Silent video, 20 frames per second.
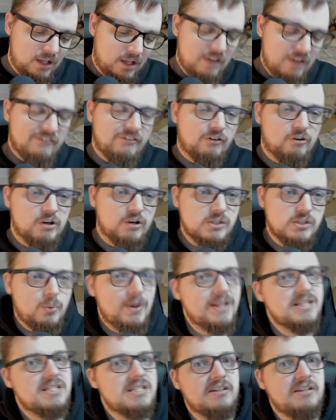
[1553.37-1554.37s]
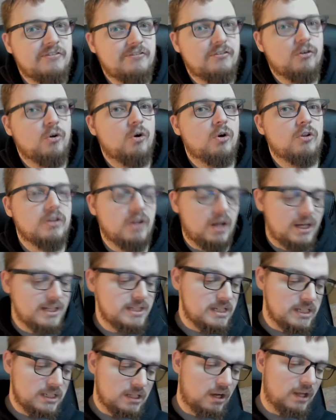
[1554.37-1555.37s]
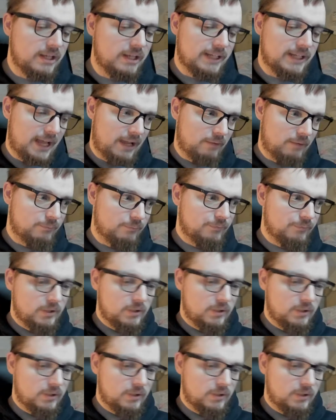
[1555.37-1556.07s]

for a $24.99 game?